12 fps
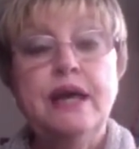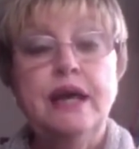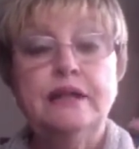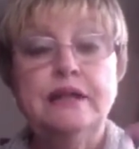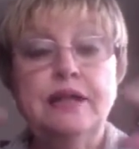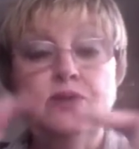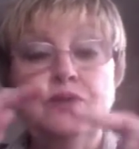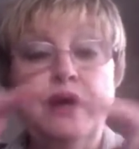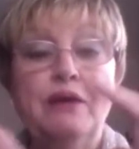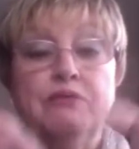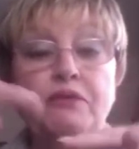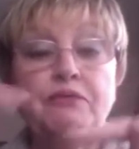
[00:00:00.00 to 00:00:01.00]
And then you
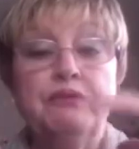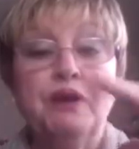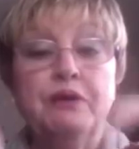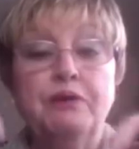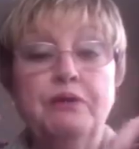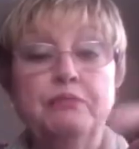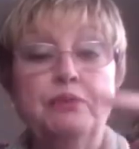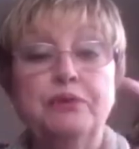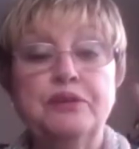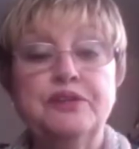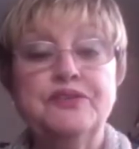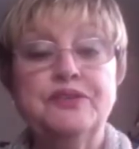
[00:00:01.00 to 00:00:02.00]
have a very
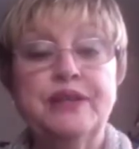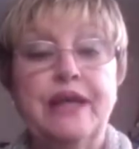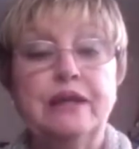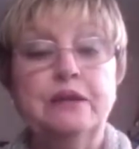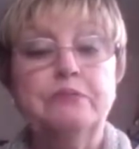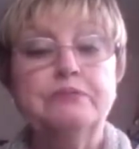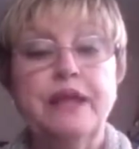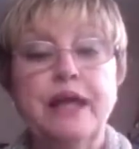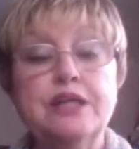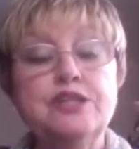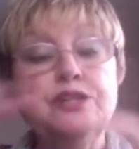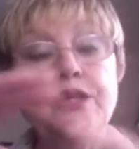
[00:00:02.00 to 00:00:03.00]
pretty scalloped
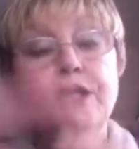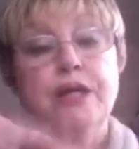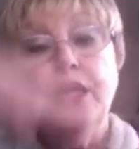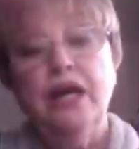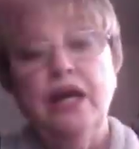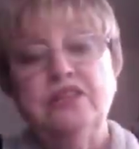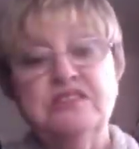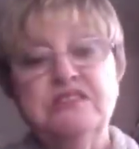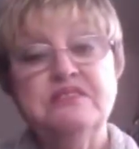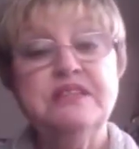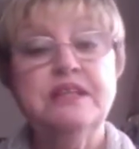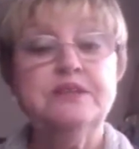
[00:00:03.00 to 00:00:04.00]
edge, and
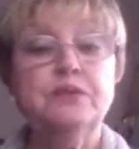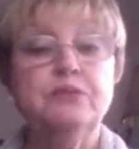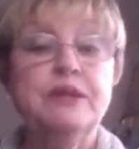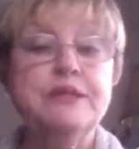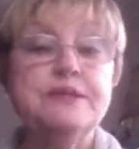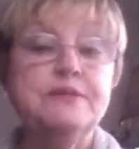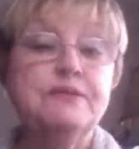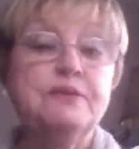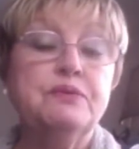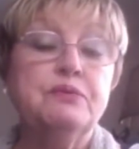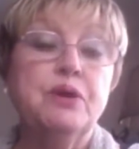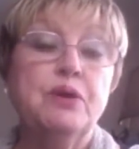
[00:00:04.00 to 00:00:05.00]
just knit the rest of
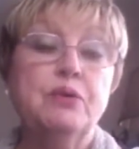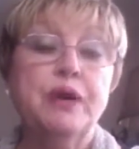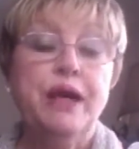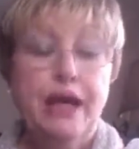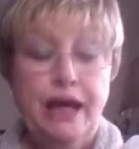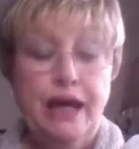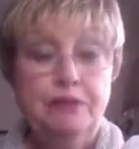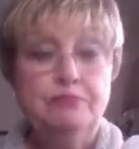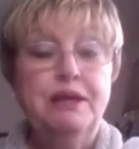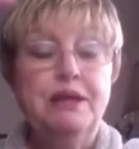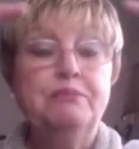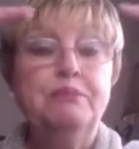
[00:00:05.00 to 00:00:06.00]
the row, and
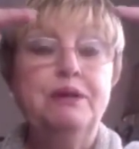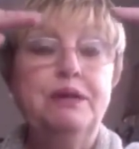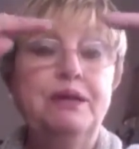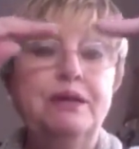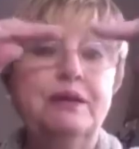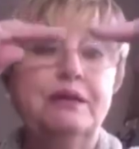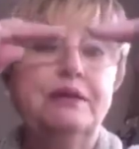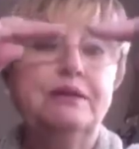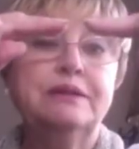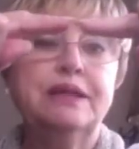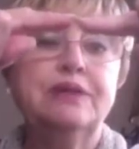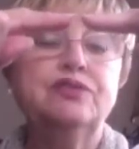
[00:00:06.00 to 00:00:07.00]
maybe
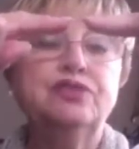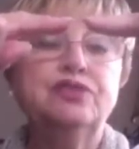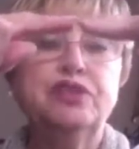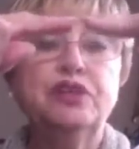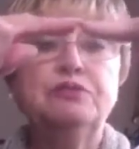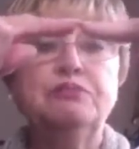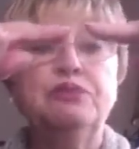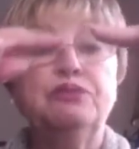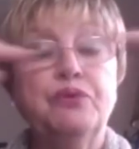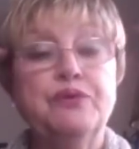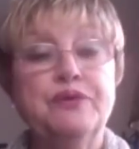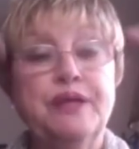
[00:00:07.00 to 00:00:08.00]
knit just
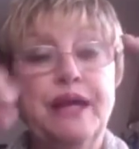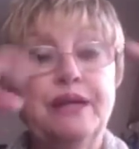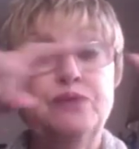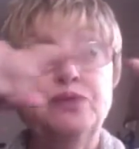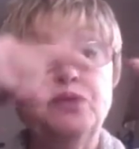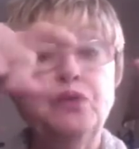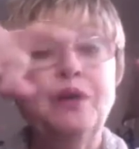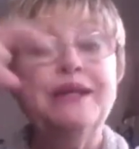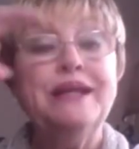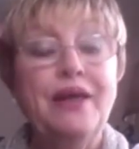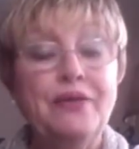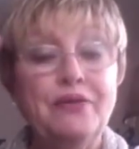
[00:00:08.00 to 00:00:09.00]
before the end, do
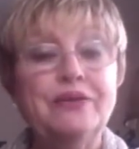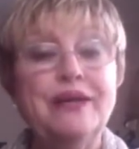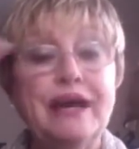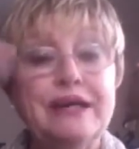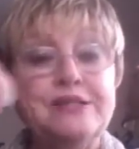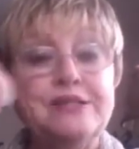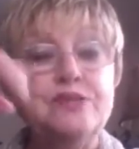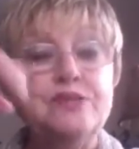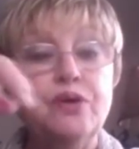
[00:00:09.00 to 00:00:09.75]
another cast